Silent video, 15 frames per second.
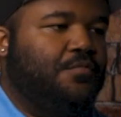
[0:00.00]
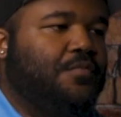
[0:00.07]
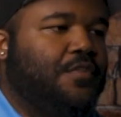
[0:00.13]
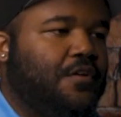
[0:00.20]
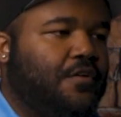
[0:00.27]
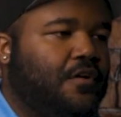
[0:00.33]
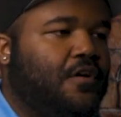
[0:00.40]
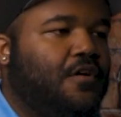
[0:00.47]
from
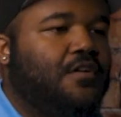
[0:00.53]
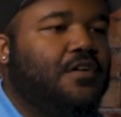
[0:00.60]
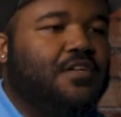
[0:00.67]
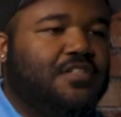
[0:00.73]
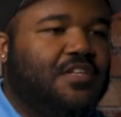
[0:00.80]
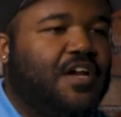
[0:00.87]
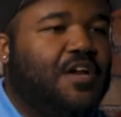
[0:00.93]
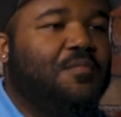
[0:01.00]
there on, a
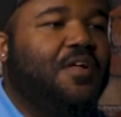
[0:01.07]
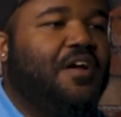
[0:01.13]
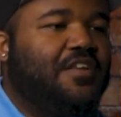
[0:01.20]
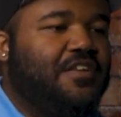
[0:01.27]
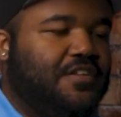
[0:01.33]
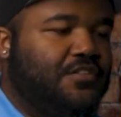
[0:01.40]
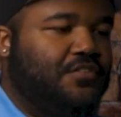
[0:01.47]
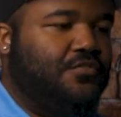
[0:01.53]

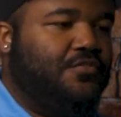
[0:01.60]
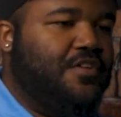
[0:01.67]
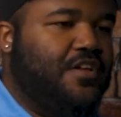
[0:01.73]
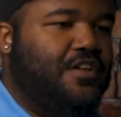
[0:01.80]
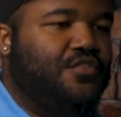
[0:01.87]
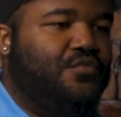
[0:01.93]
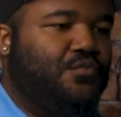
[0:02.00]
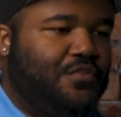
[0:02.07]
timeline is
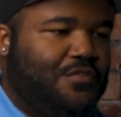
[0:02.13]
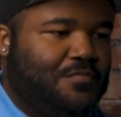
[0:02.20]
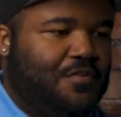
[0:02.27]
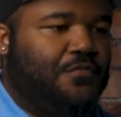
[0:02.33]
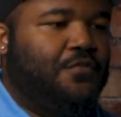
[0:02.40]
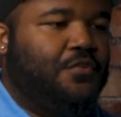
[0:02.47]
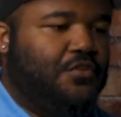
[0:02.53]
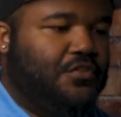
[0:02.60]
created with my
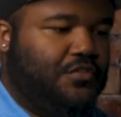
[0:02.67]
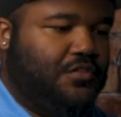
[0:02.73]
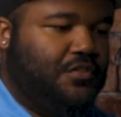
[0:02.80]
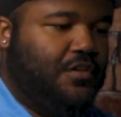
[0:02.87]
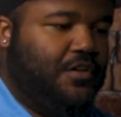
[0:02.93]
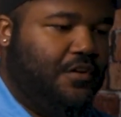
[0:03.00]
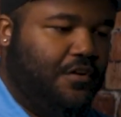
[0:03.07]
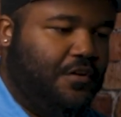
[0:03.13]
footage in
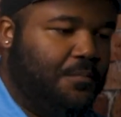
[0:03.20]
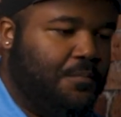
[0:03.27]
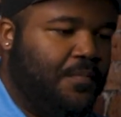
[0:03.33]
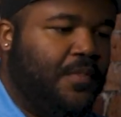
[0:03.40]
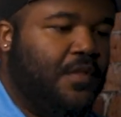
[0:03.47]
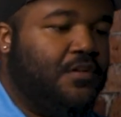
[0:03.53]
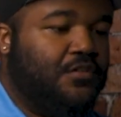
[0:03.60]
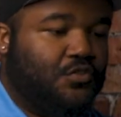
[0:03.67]
there.
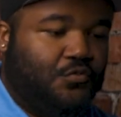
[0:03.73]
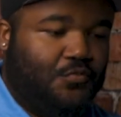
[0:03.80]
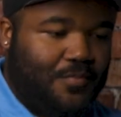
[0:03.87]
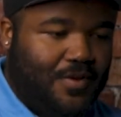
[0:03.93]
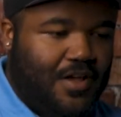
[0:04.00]
So from